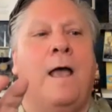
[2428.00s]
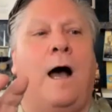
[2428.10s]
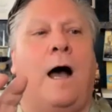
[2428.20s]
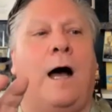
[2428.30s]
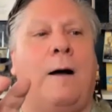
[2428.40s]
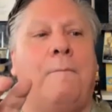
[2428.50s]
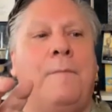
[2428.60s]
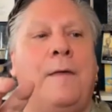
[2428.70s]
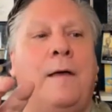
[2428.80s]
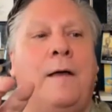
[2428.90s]

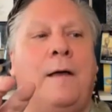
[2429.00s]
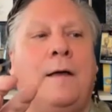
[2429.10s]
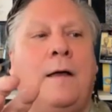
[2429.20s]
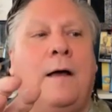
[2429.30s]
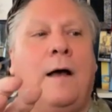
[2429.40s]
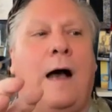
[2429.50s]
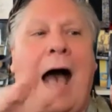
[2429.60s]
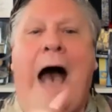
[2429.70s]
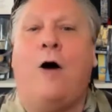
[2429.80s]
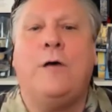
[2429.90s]

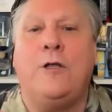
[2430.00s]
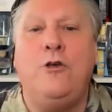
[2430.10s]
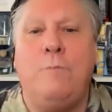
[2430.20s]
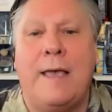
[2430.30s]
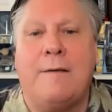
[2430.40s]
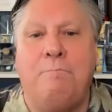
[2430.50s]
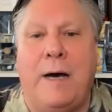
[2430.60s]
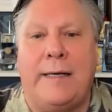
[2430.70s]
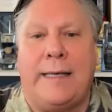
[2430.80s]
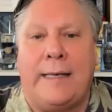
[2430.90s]
how can you make
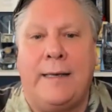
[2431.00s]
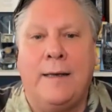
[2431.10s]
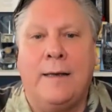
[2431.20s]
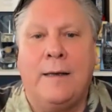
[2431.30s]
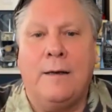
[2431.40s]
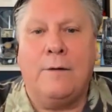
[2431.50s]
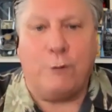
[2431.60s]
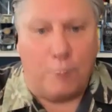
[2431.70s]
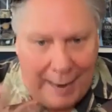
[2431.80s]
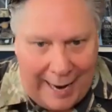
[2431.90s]
money
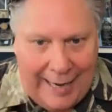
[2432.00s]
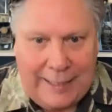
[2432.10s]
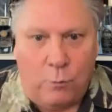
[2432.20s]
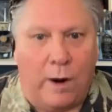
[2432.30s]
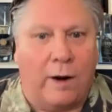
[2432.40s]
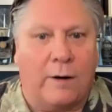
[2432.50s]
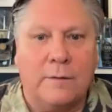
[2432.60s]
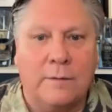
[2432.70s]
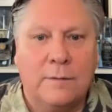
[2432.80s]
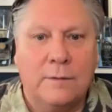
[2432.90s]
from anywhere?
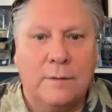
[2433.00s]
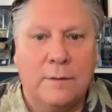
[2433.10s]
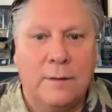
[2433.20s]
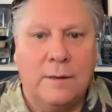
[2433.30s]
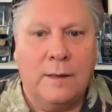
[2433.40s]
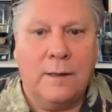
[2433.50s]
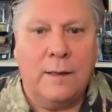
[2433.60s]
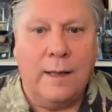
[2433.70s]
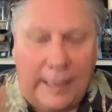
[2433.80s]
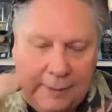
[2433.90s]

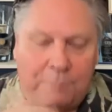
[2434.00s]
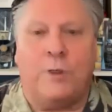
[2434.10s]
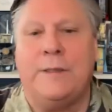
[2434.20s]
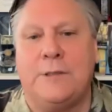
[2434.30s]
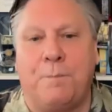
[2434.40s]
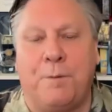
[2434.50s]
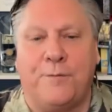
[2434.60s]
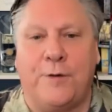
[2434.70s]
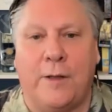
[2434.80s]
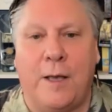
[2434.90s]
And it brings up
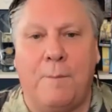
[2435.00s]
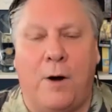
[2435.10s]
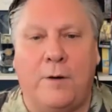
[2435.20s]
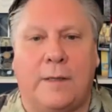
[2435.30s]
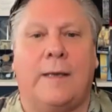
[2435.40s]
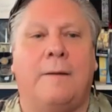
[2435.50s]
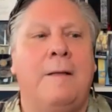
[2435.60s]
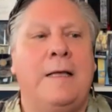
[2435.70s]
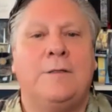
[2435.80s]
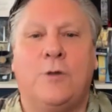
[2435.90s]
affiliate marketing.
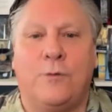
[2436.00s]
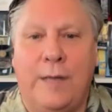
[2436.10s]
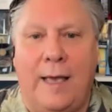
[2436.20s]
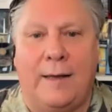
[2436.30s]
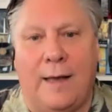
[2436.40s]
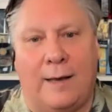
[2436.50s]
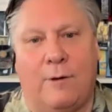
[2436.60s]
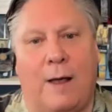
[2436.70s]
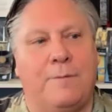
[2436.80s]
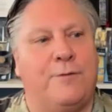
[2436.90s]
So then I
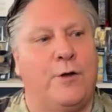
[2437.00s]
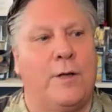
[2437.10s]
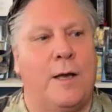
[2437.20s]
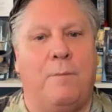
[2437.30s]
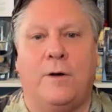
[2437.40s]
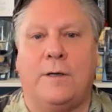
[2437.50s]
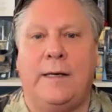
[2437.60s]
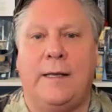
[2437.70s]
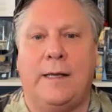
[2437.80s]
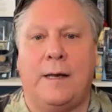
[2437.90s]
grabbed affiliate
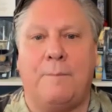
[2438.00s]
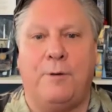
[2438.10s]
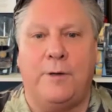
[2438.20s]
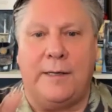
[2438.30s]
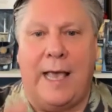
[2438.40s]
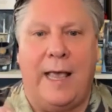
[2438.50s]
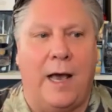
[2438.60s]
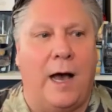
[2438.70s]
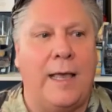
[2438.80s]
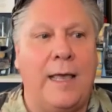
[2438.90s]
marketing and I put in
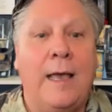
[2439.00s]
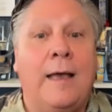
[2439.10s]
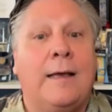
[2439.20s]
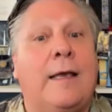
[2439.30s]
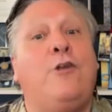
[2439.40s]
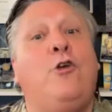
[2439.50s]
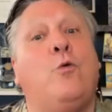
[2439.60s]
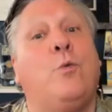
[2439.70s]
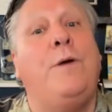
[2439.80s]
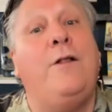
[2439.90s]
AI, can
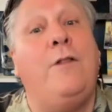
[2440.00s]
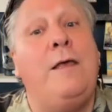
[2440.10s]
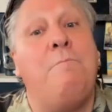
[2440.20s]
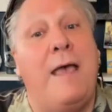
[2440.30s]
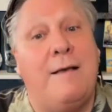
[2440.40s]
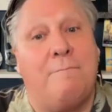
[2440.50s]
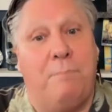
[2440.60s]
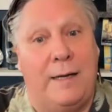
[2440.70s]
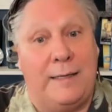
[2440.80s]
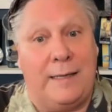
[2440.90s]
you really make
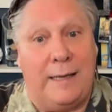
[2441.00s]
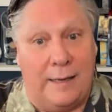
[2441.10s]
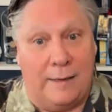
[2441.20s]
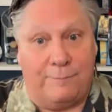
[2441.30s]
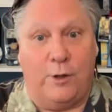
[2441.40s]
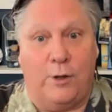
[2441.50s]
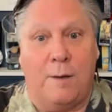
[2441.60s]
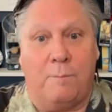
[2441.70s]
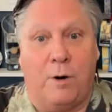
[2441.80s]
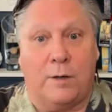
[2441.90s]
money in
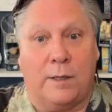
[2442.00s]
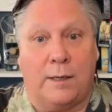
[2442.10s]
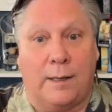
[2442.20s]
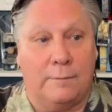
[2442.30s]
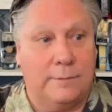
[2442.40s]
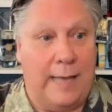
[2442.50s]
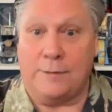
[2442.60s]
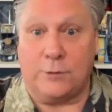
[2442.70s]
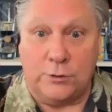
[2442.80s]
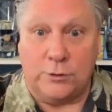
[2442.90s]
affiliate marketing? The
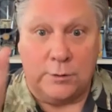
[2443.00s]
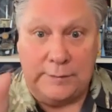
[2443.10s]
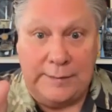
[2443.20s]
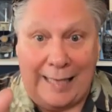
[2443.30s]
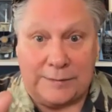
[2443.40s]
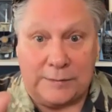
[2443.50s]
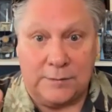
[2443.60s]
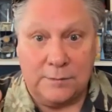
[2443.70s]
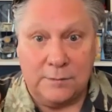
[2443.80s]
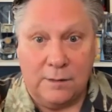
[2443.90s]
answer is yes.